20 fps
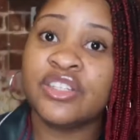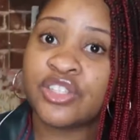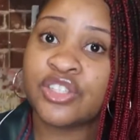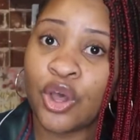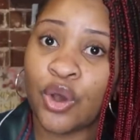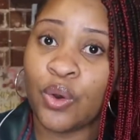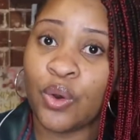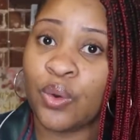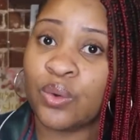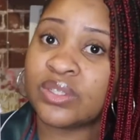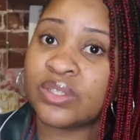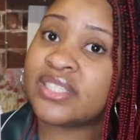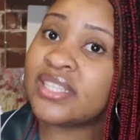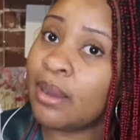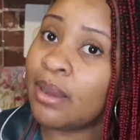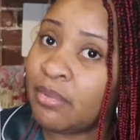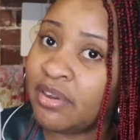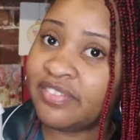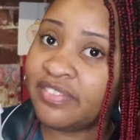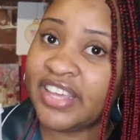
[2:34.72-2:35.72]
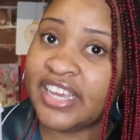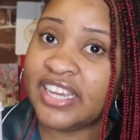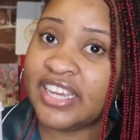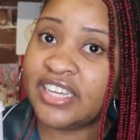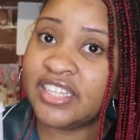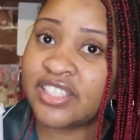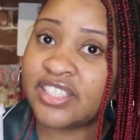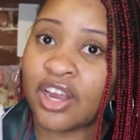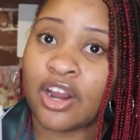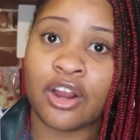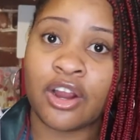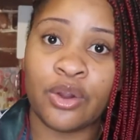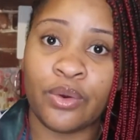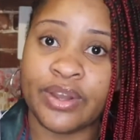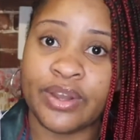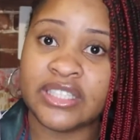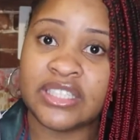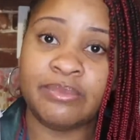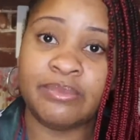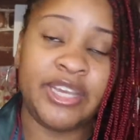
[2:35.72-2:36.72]
So some of these are
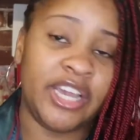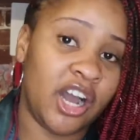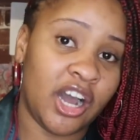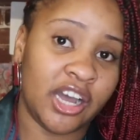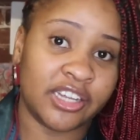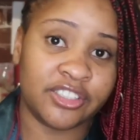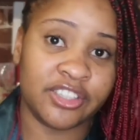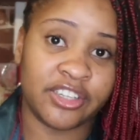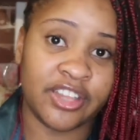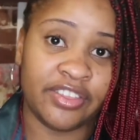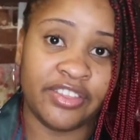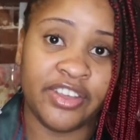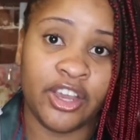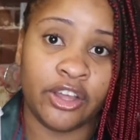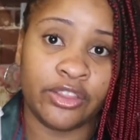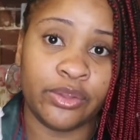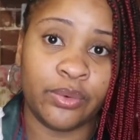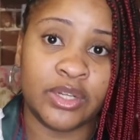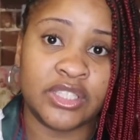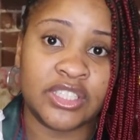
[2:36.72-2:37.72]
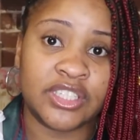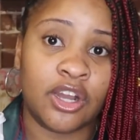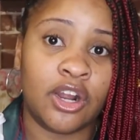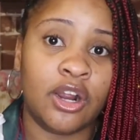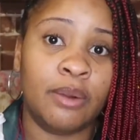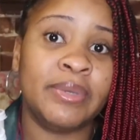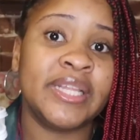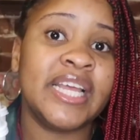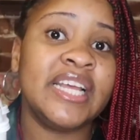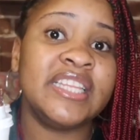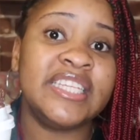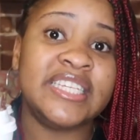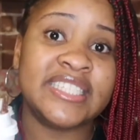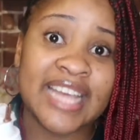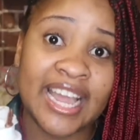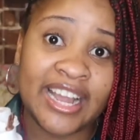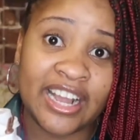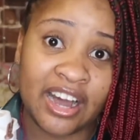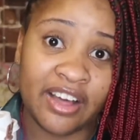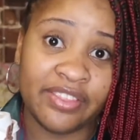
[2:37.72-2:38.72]
going to be hotter than the other ones are, but at least
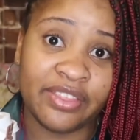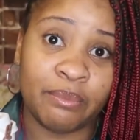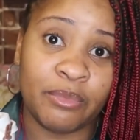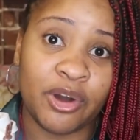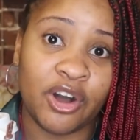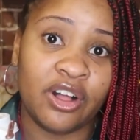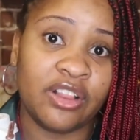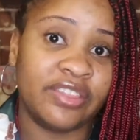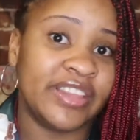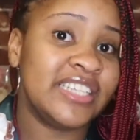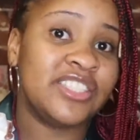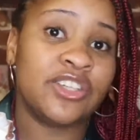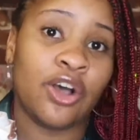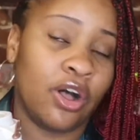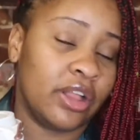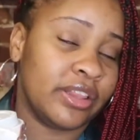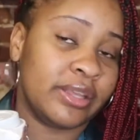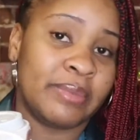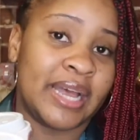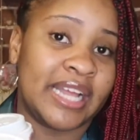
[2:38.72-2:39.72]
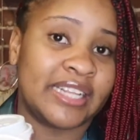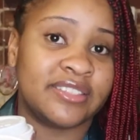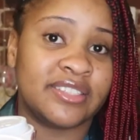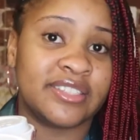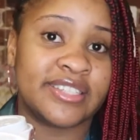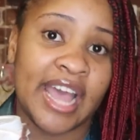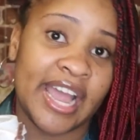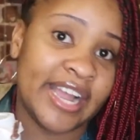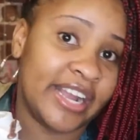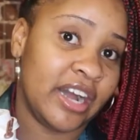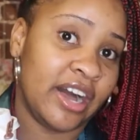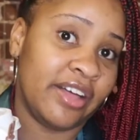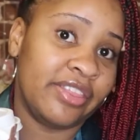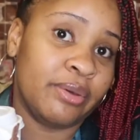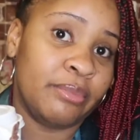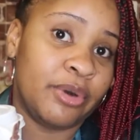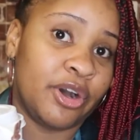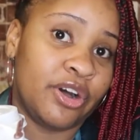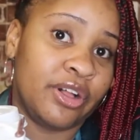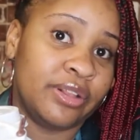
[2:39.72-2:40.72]
I got them all. That's all that matters, I got
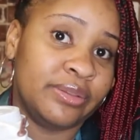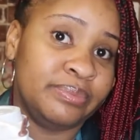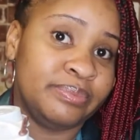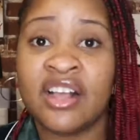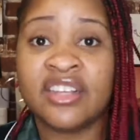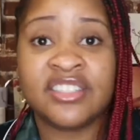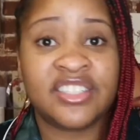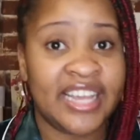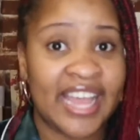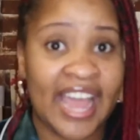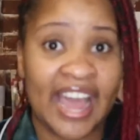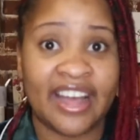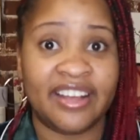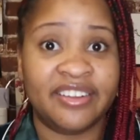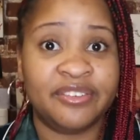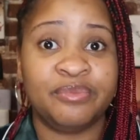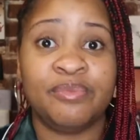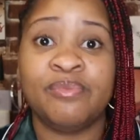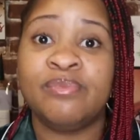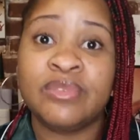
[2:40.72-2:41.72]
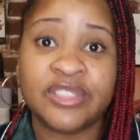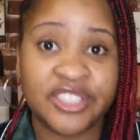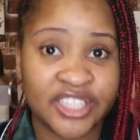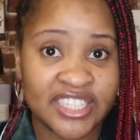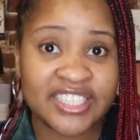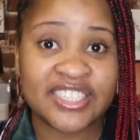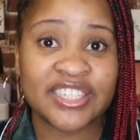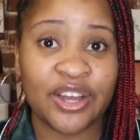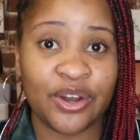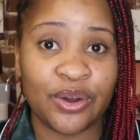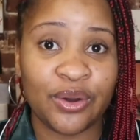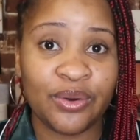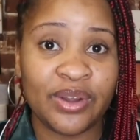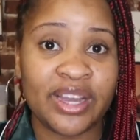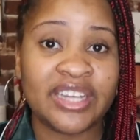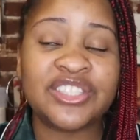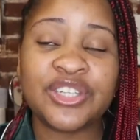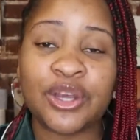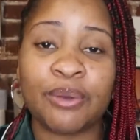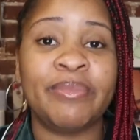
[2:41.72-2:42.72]
them all. So yeah. Just know,
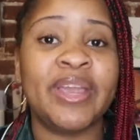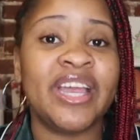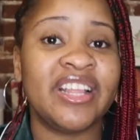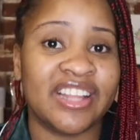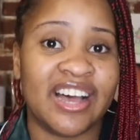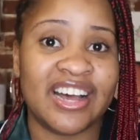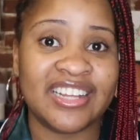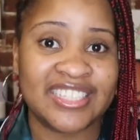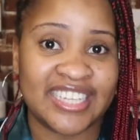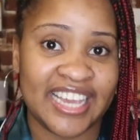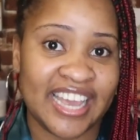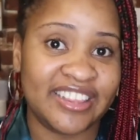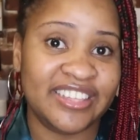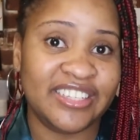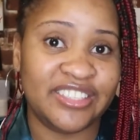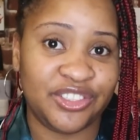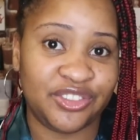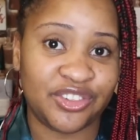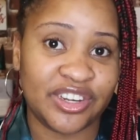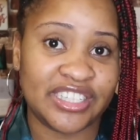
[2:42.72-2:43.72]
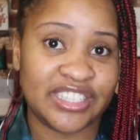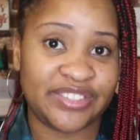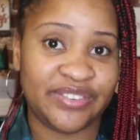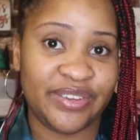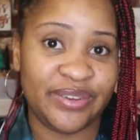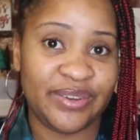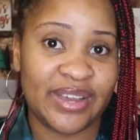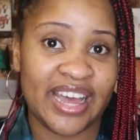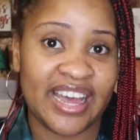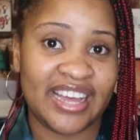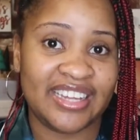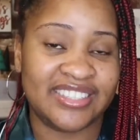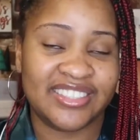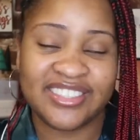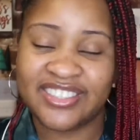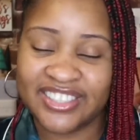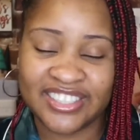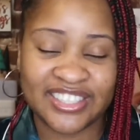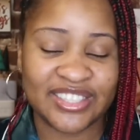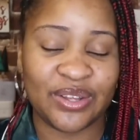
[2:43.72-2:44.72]
it took me a lot to get these drinks for you guys.
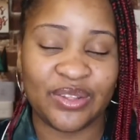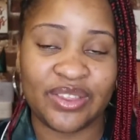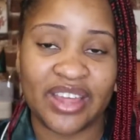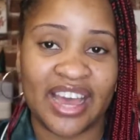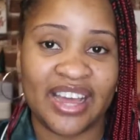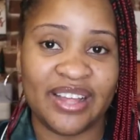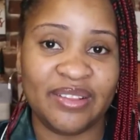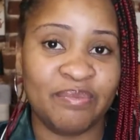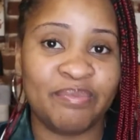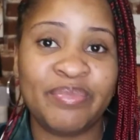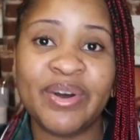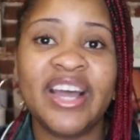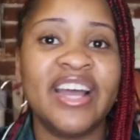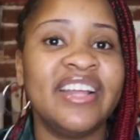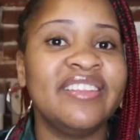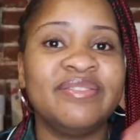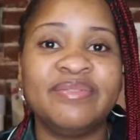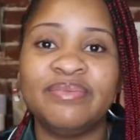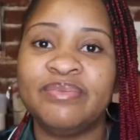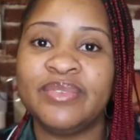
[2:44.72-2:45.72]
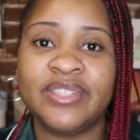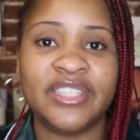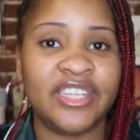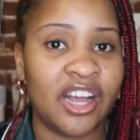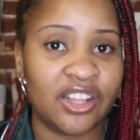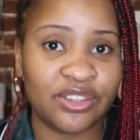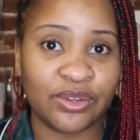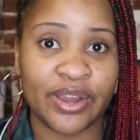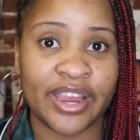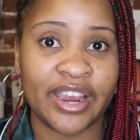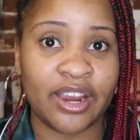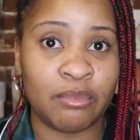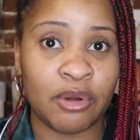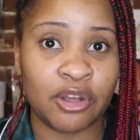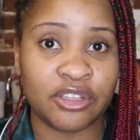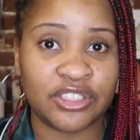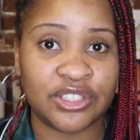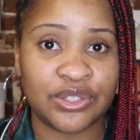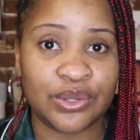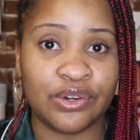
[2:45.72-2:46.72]
Just know that. But y'all don't care
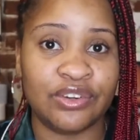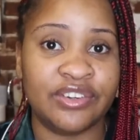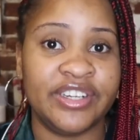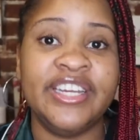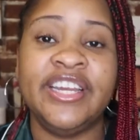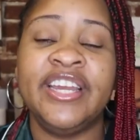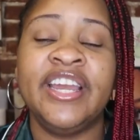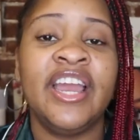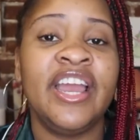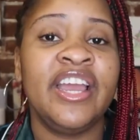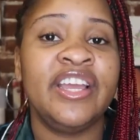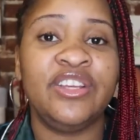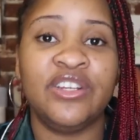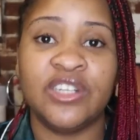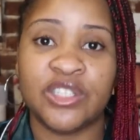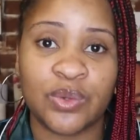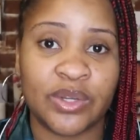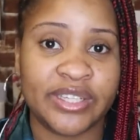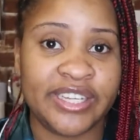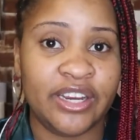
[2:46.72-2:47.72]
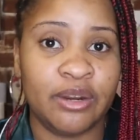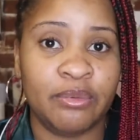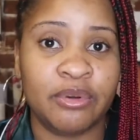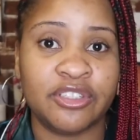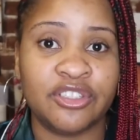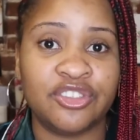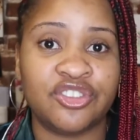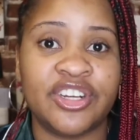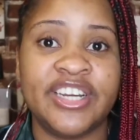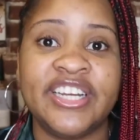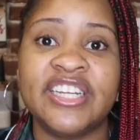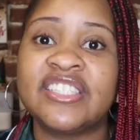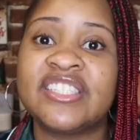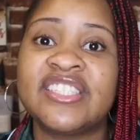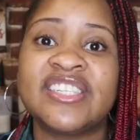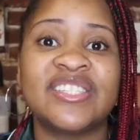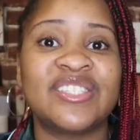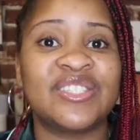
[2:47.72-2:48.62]
about the story. You just want to hear about the drinks.